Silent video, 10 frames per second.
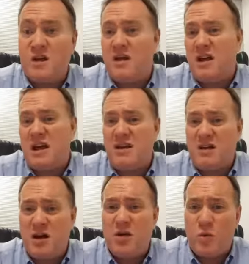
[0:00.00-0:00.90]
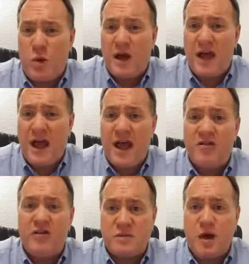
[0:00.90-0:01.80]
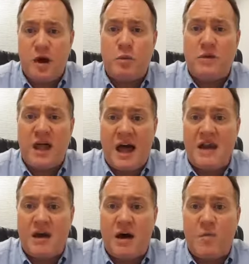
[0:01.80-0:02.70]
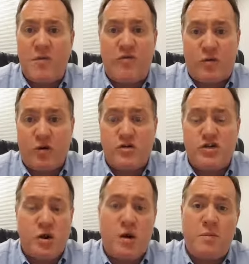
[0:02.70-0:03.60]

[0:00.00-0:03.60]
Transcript: and you want to have some help lined up before you show